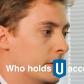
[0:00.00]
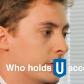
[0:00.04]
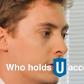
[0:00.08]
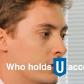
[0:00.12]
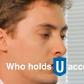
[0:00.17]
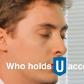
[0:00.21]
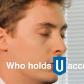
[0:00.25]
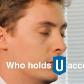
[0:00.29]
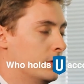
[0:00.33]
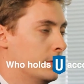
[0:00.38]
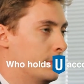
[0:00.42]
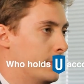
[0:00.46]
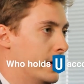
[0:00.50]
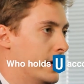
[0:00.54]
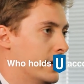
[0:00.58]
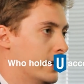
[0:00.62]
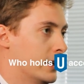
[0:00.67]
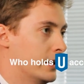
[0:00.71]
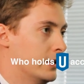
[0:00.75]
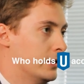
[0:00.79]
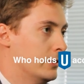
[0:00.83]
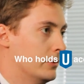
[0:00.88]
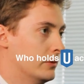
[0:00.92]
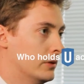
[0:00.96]
you who
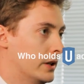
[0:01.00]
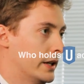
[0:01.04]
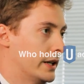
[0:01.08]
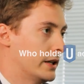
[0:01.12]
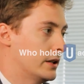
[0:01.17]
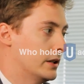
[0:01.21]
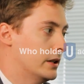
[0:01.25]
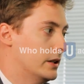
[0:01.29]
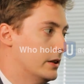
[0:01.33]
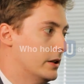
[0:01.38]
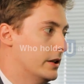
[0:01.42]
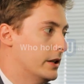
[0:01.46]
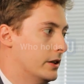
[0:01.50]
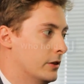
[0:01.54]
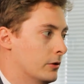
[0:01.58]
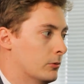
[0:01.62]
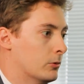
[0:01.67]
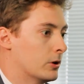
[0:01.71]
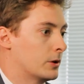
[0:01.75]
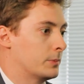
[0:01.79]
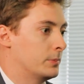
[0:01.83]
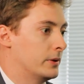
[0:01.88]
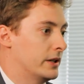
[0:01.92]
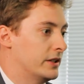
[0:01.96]
depend on you, like in
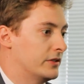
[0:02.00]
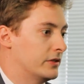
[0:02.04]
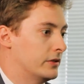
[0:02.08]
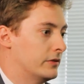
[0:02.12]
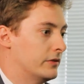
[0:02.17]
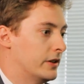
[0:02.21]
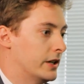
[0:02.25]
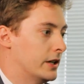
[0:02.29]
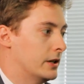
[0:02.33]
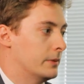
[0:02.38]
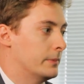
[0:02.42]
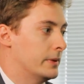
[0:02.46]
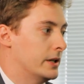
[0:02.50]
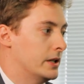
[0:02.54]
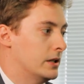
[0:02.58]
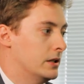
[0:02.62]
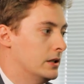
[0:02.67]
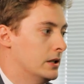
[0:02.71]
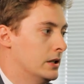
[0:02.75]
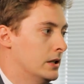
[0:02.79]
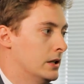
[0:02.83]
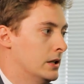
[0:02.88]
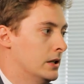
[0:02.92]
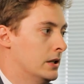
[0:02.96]
the workplace
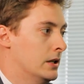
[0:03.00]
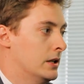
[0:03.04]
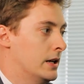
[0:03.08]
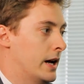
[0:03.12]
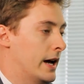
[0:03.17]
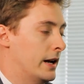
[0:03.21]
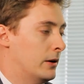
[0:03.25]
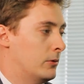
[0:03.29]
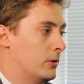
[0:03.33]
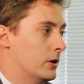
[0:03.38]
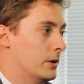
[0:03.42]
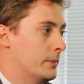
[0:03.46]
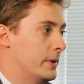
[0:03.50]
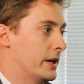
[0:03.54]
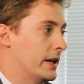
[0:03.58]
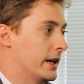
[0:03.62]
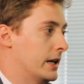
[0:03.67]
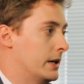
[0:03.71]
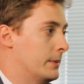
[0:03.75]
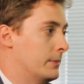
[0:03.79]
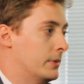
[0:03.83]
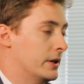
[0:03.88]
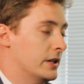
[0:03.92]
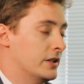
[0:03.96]
environment, I don't want to
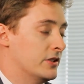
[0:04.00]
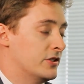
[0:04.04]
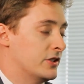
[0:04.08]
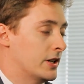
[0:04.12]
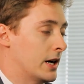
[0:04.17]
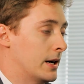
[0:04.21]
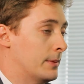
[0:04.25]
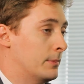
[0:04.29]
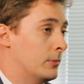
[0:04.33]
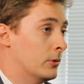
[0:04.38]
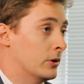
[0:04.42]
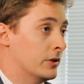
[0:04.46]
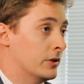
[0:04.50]
make anybody's job more